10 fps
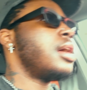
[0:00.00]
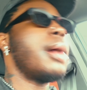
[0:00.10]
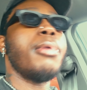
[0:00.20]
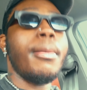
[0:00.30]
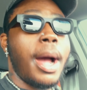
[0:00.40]
I
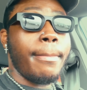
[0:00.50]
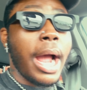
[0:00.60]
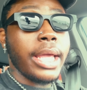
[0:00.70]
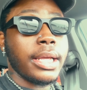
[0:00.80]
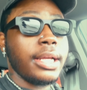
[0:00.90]
brought my
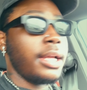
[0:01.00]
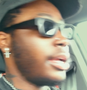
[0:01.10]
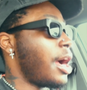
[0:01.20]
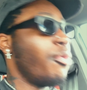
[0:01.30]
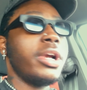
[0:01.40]
mic.
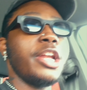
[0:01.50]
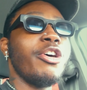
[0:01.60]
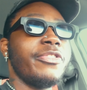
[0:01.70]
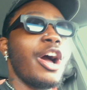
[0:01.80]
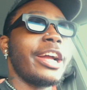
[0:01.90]
I wanna know
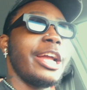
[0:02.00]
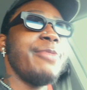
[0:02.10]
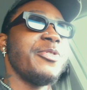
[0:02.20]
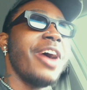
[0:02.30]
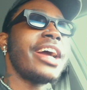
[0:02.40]
if y'all can hear
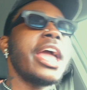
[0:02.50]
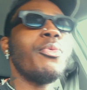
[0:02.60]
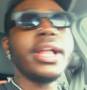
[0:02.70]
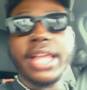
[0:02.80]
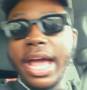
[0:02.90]
me well. I can't
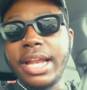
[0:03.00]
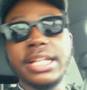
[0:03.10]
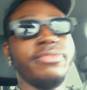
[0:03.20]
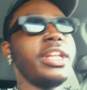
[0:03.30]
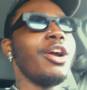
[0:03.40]
wait to edit
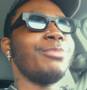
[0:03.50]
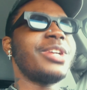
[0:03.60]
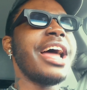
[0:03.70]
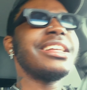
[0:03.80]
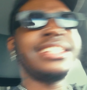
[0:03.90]
this video. I'm
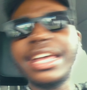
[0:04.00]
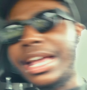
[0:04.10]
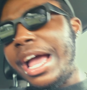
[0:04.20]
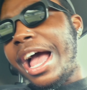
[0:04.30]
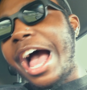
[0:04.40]
trying to see
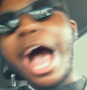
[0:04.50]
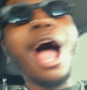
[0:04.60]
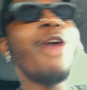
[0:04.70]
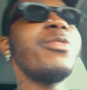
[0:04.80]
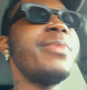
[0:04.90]

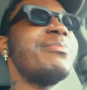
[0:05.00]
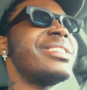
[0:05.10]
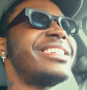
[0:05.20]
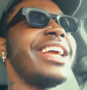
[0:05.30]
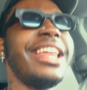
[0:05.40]
I don't remember
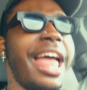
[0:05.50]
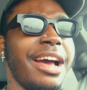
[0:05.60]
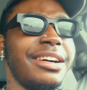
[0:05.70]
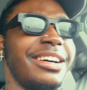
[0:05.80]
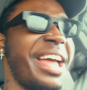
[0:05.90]
seeing
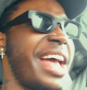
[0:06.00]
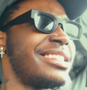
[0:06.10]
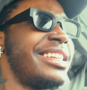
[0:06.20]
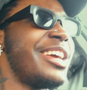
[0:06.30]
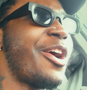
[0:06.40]
that uh,
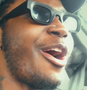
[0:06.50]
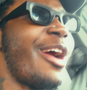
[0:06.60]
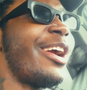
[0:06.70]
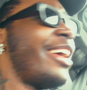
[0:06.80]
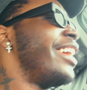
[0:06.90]
SD card